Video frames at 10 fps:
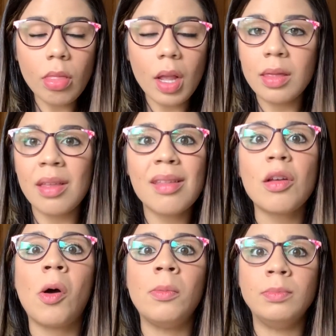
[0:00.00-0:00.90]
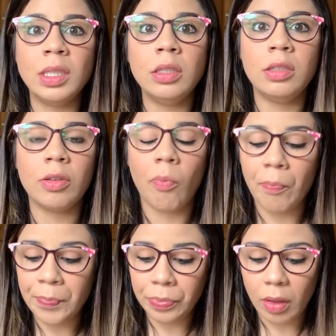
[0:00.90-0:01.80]
This is amazing,
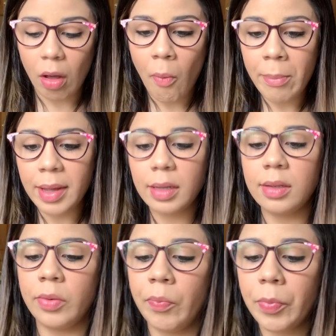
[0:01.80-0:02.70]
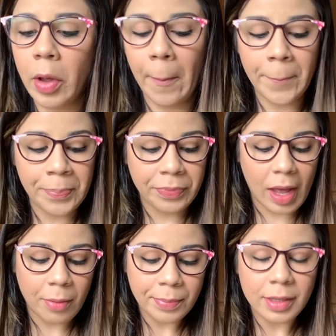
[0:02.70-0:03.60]
amazing. Okay,
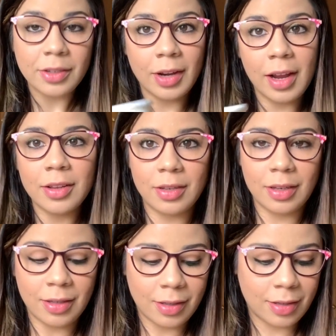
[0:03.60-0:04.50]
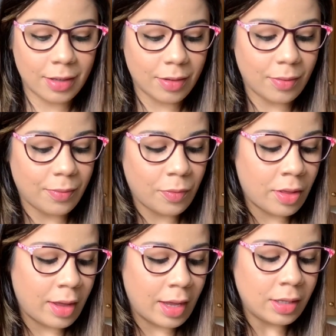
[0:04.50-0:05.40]
I'm gonna try it just with
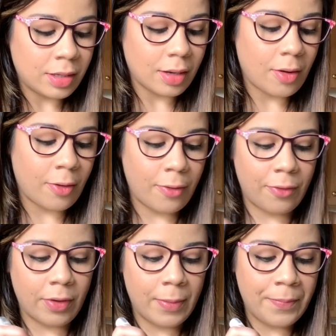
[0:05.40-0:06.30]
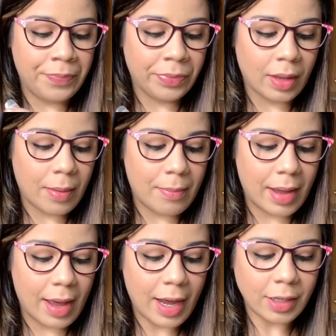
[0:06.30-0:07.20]
a hint of my
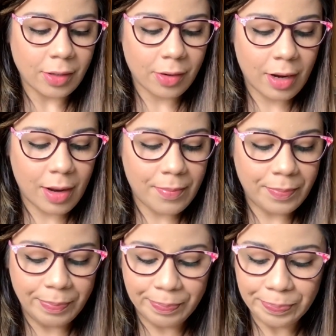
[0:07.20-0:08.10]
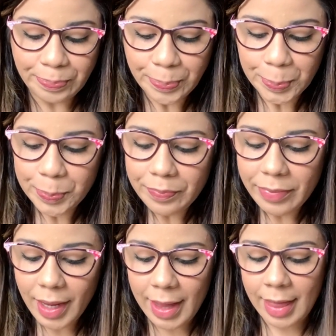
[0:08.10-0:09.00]
ice cream,
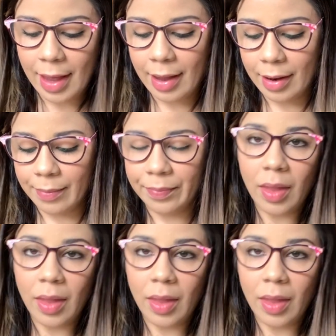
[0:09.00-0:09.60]
and then.